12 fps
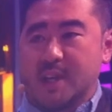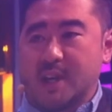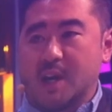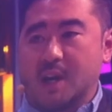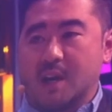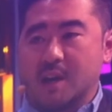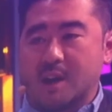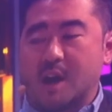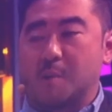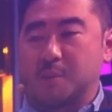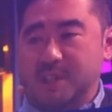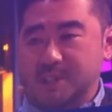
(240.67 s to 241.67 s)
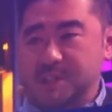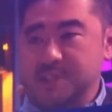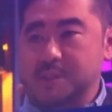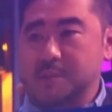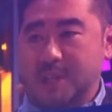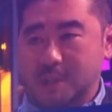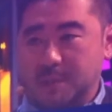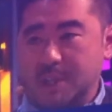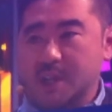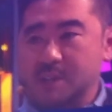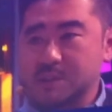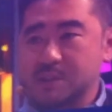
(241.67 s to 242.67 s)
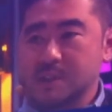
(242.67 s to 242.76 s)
operating system and APIs.